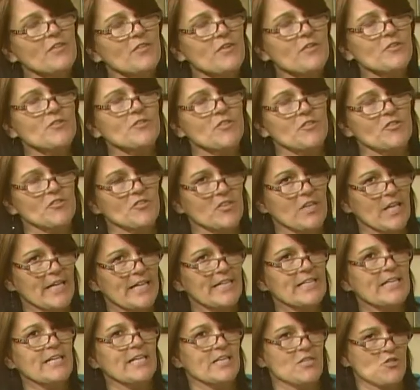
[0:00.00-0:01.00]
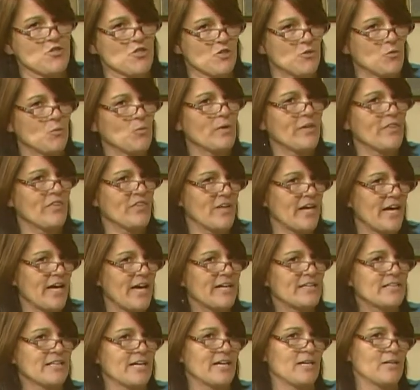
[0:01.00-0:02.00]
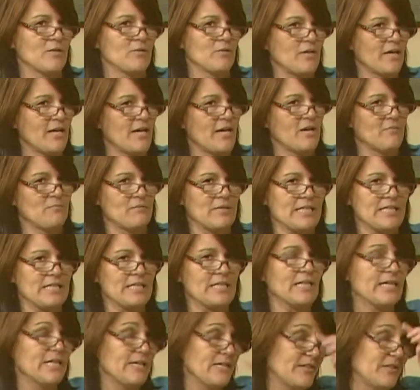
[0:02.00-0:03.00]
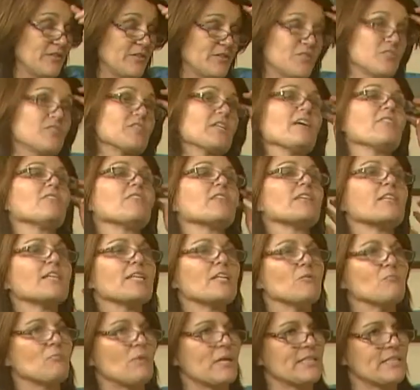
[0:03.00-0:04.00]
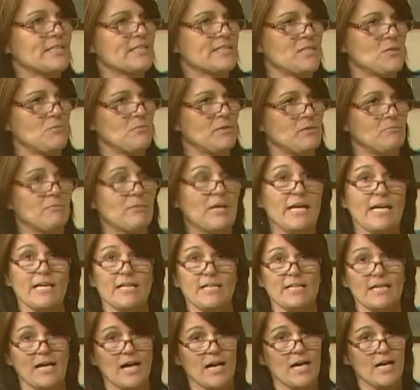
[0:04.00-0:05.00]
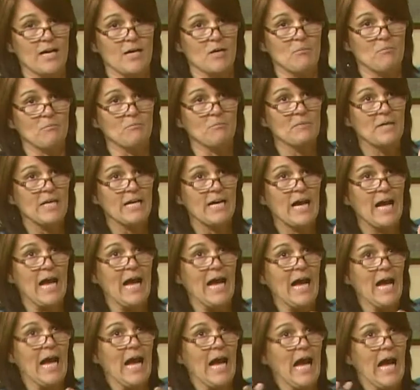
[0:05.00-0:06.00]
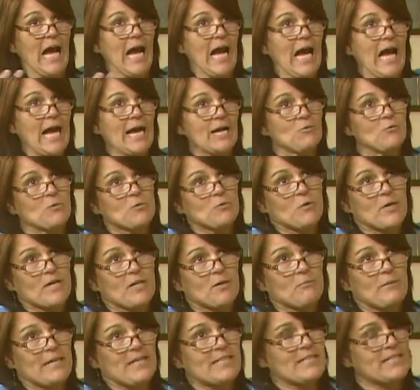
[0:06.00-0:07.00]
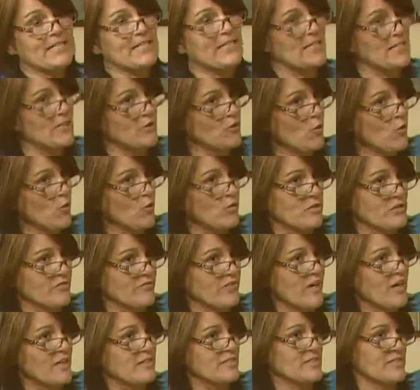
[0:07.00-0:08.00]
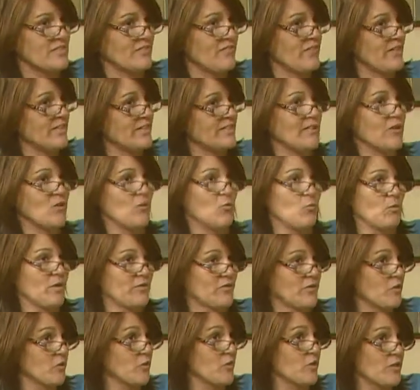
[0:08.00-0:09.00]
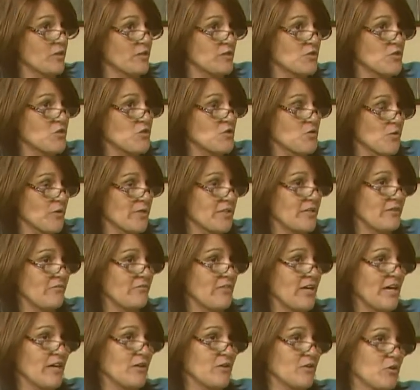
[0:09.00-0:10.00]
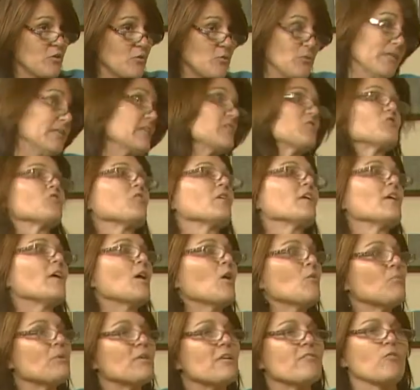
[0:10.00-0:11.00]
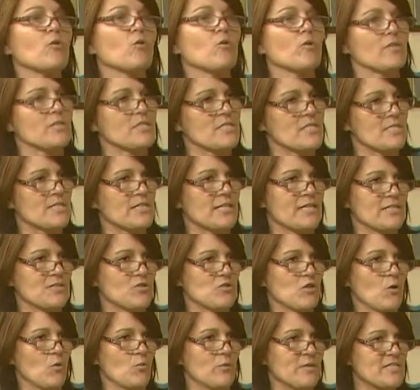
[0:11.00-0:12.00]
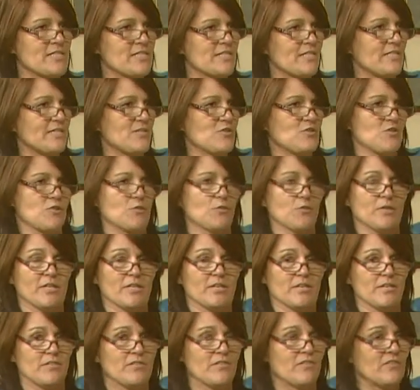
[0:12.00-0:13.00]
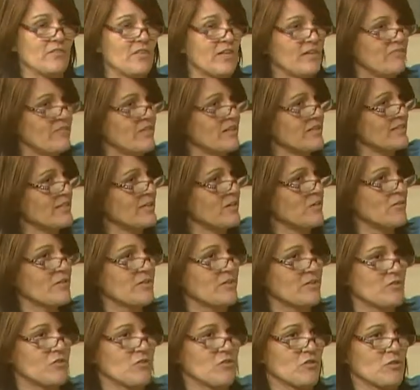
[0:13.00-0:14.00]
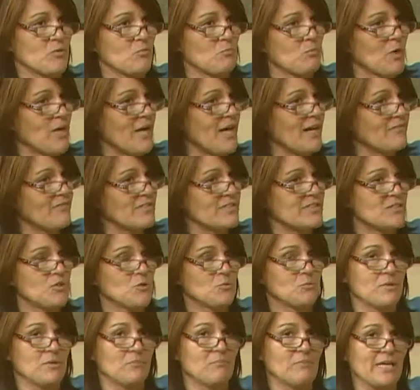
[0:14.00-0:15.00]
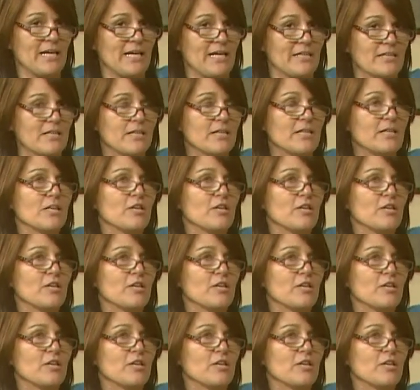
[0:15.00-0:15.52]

there's a slight issue with that. I, I mean, there's definitely money to be made. Um, I would recommend getting a hold of Hunt to find out what the current street value is, but of course, it's always an issue. If they find out there's a profit to be made,